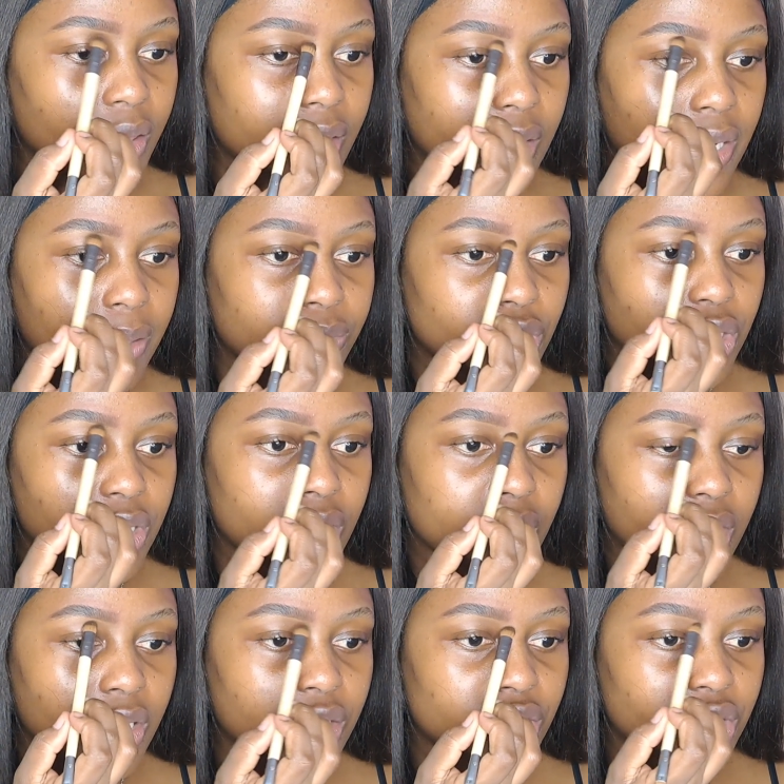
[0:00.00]
And I'm just
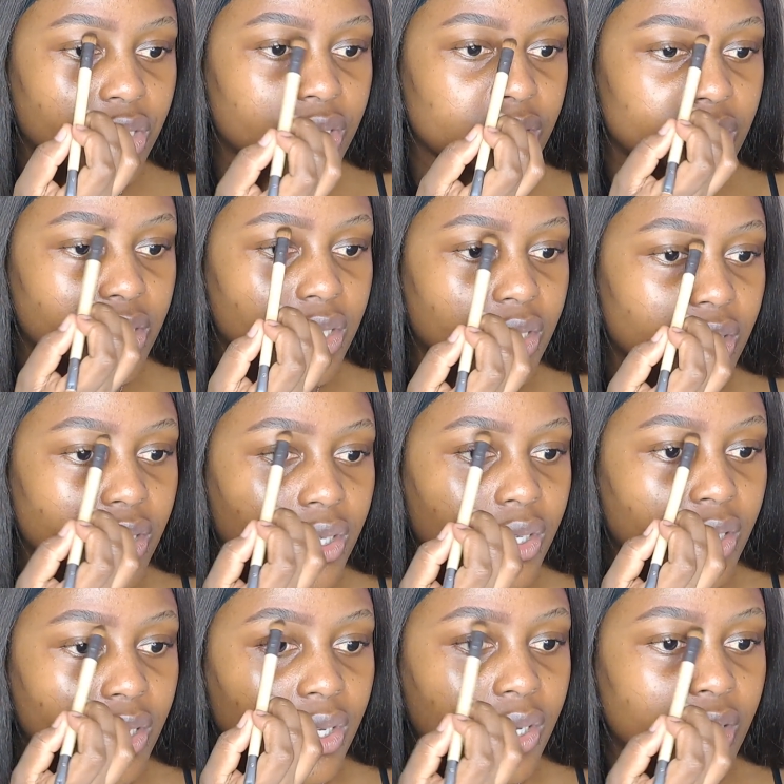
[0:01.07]
gonna just
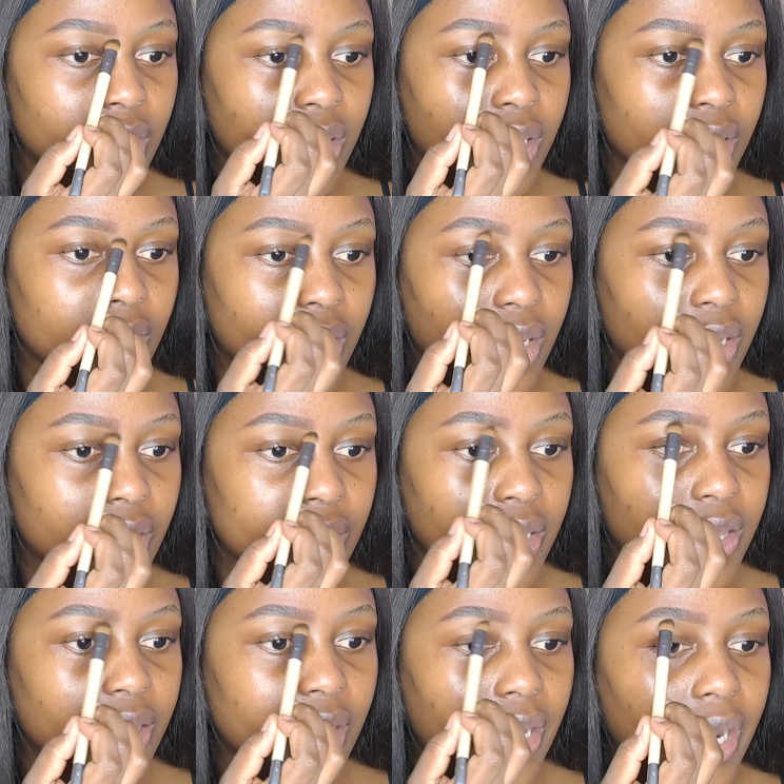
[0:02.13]

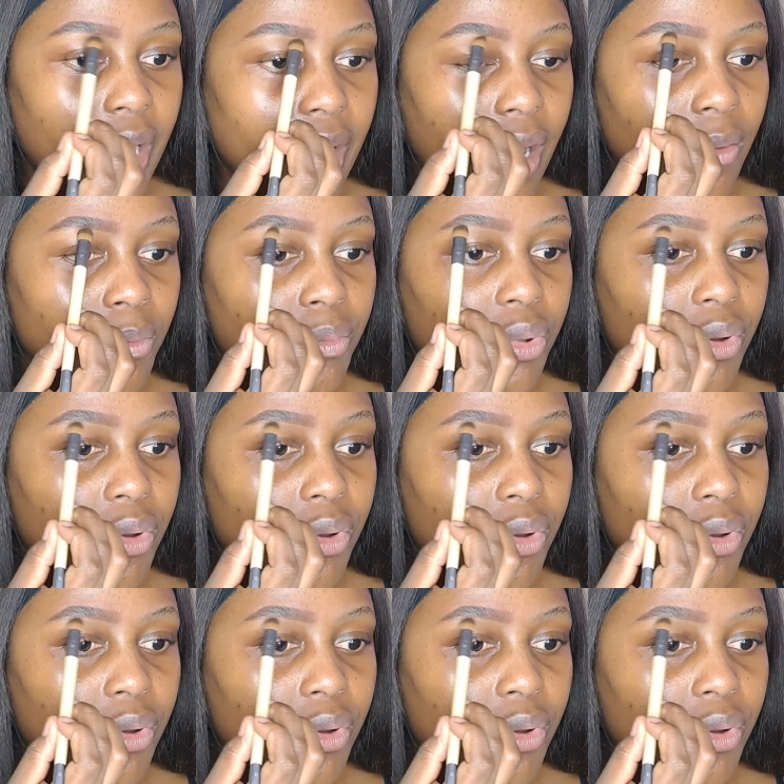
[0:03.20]
clean that up.